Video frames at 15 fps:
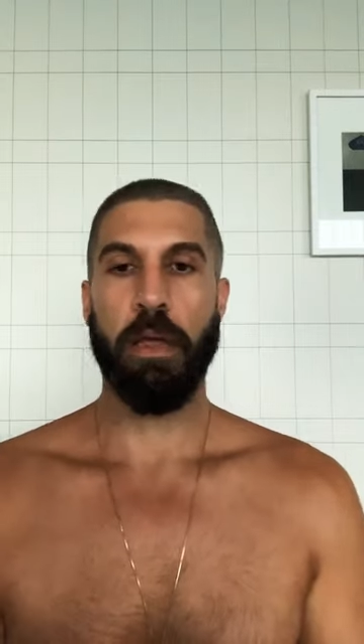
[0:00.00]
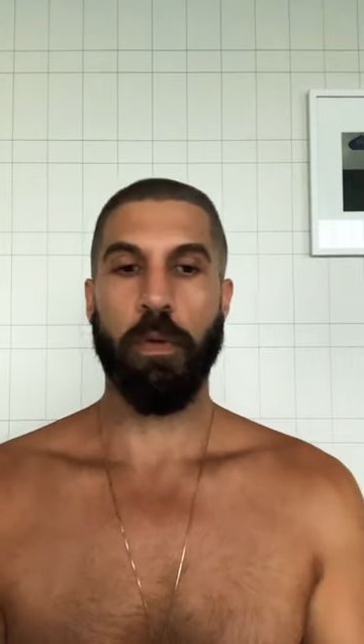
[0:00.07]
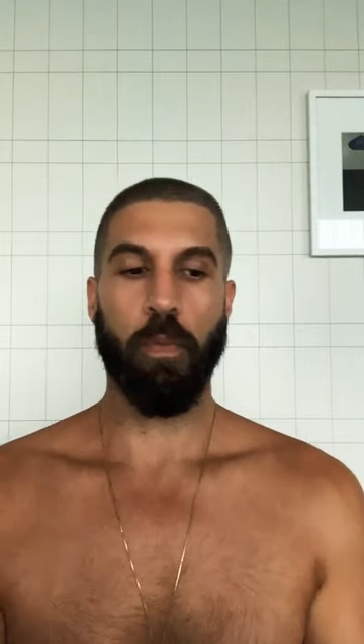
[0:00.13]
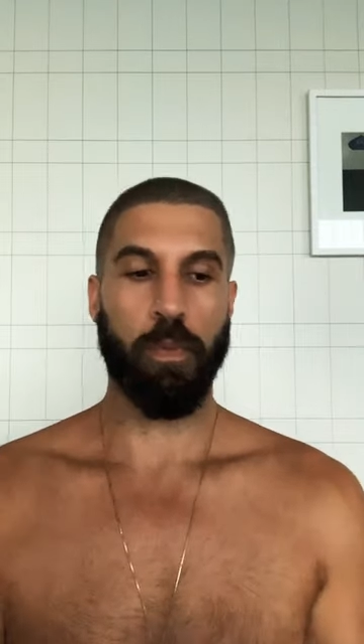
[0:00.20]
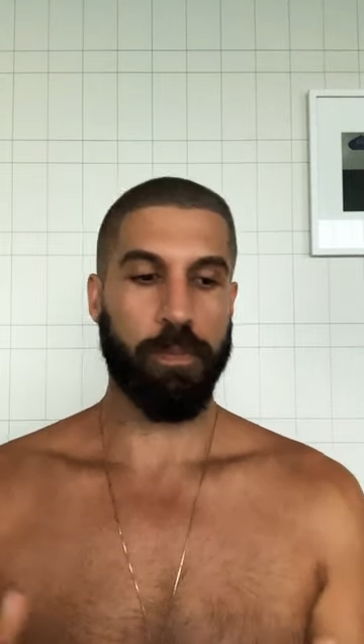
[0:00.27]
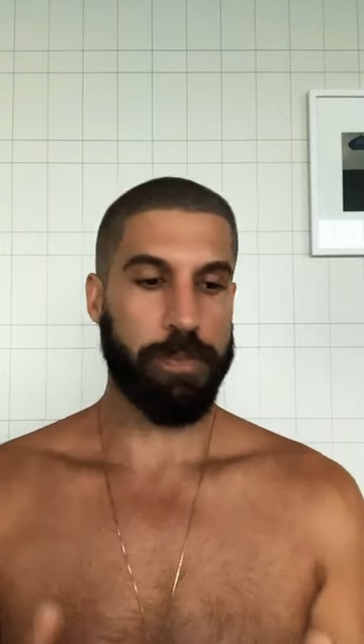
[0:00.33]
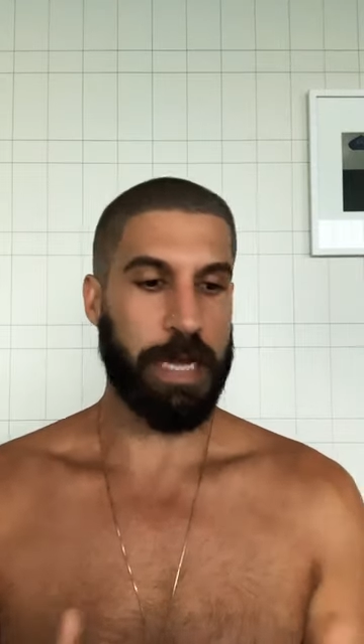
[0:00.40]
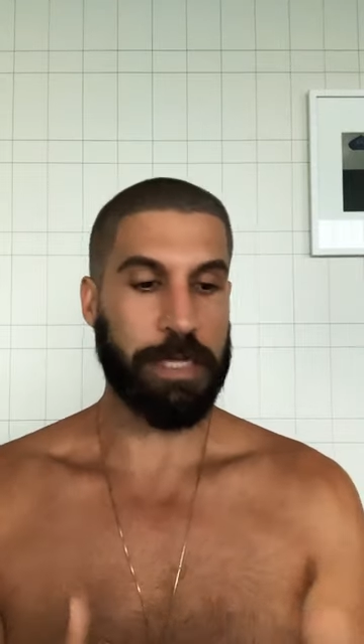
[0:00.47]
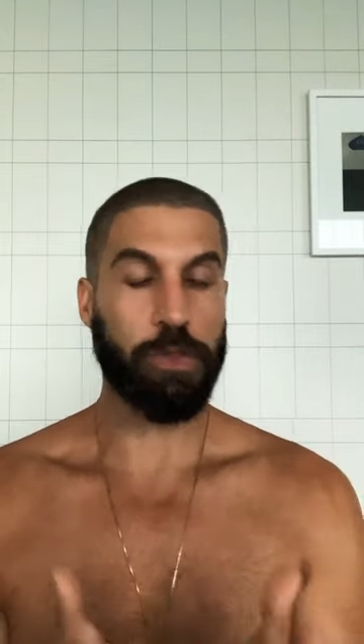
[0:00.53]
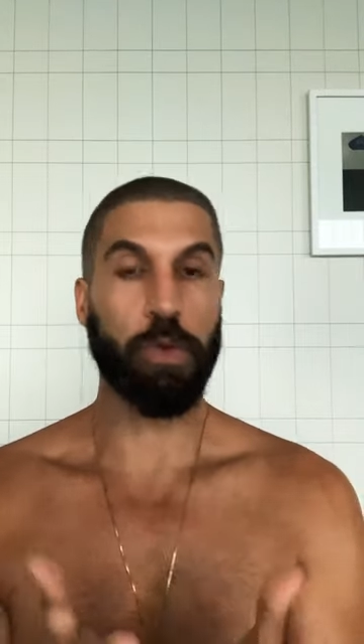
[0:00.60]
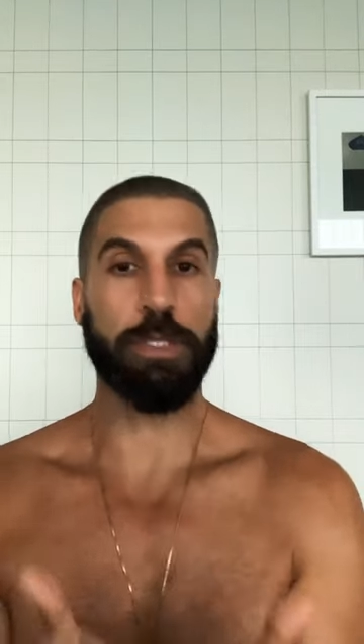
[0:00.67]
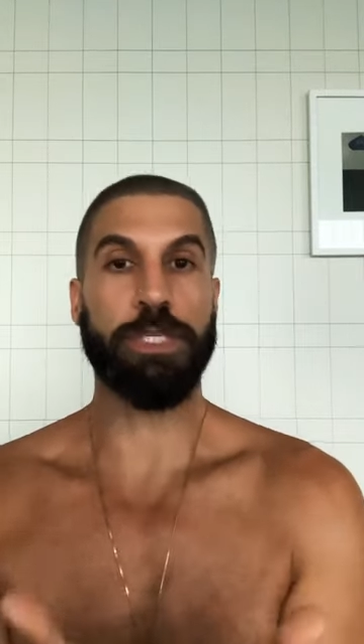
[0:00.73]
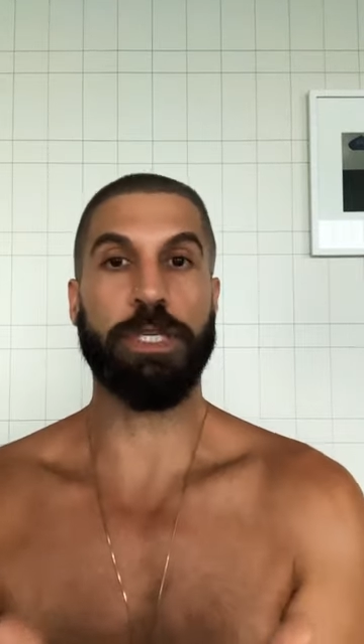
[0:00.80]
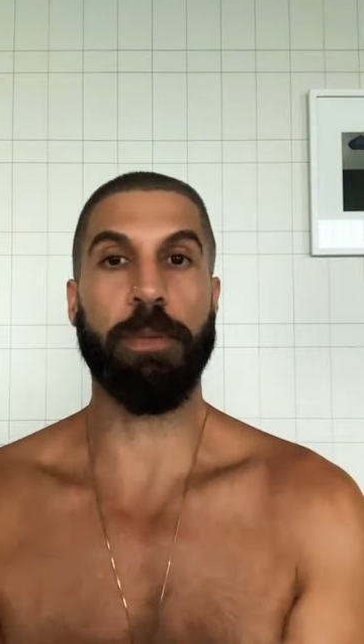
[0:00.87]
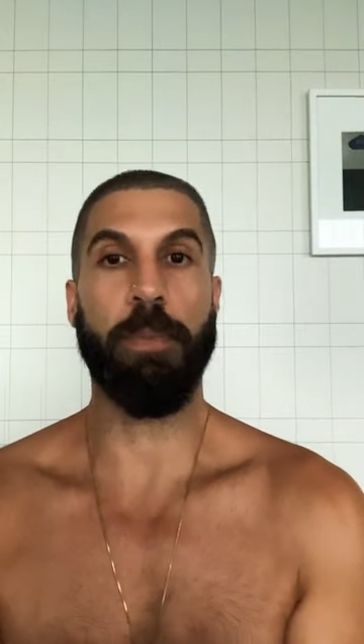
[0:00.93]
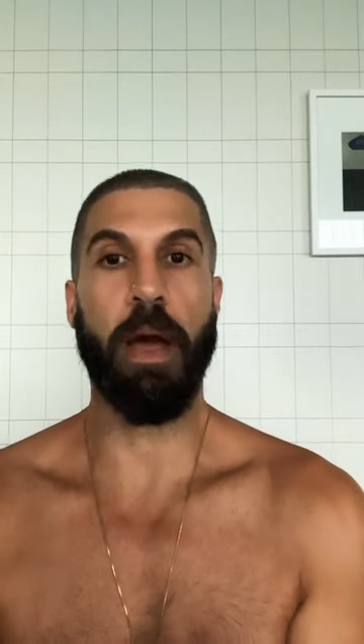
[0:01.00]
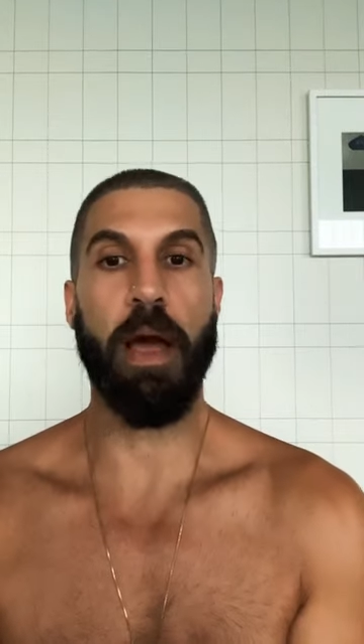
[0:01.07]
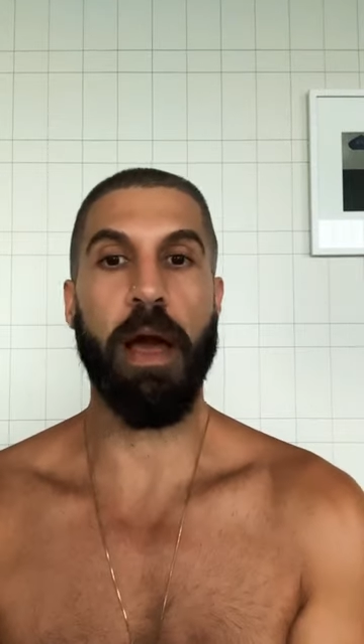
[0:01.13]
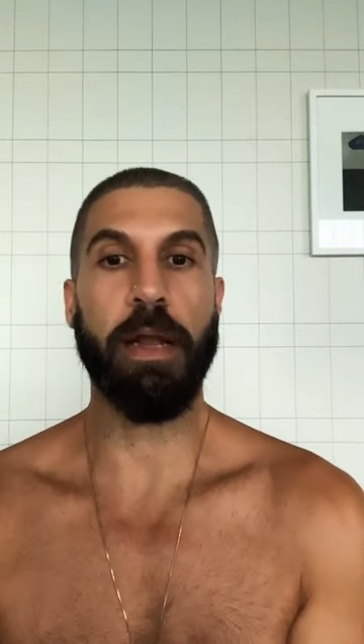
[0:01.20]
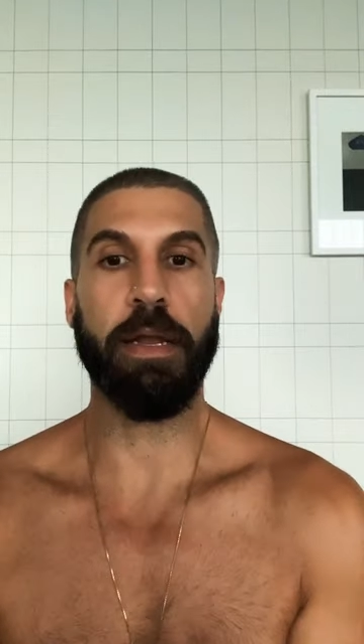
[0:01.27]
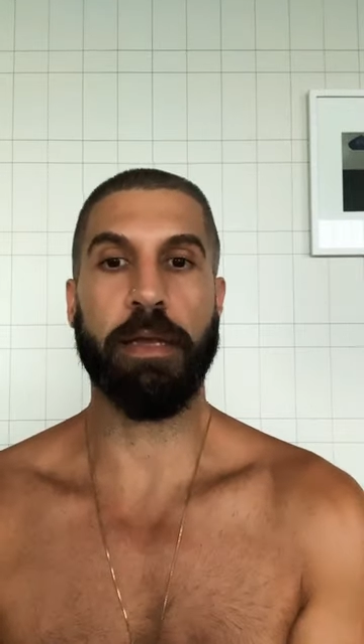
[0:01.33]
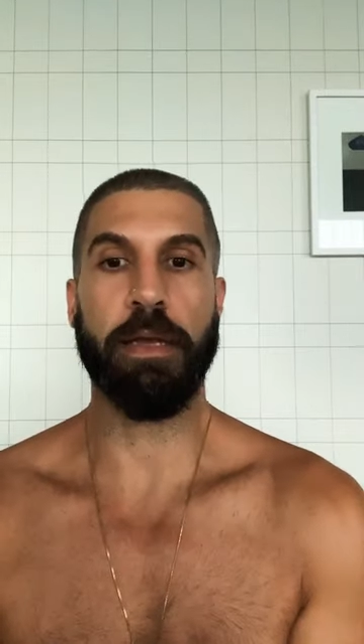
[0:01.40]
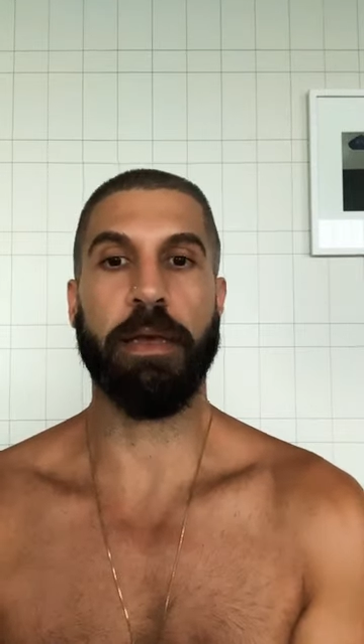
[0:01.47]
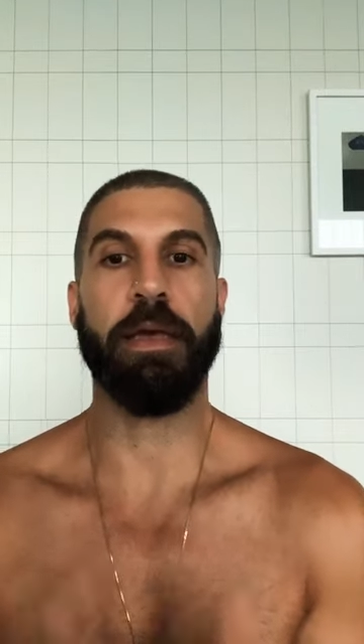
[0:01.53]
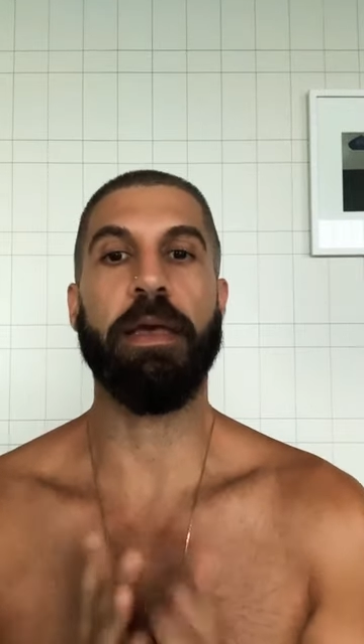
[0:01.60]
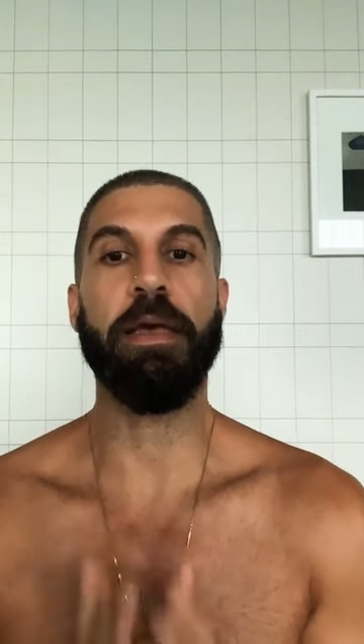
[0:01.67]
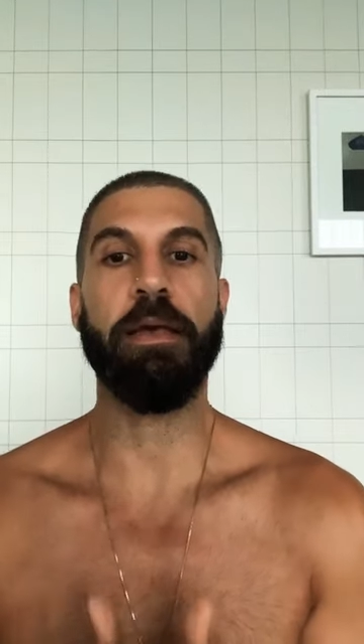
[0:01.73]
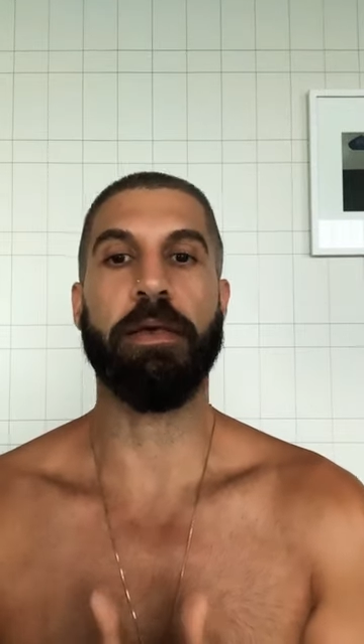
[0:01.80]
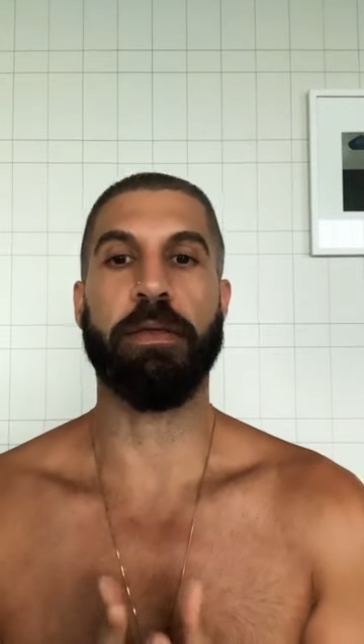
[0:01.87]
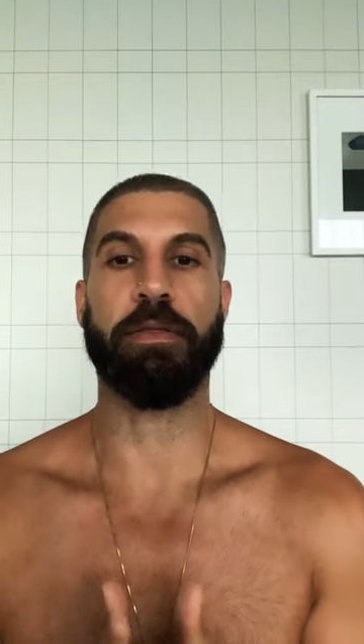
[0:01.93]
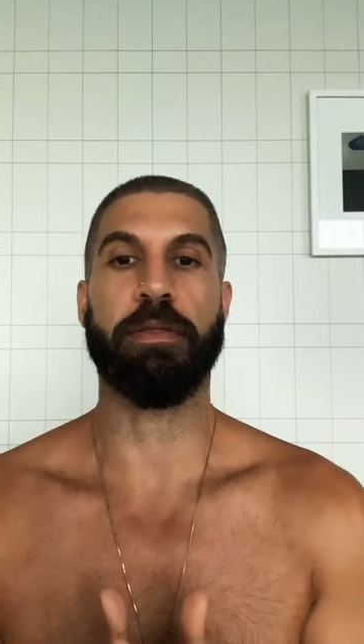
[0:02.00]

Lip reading: That's what Symbiotica is.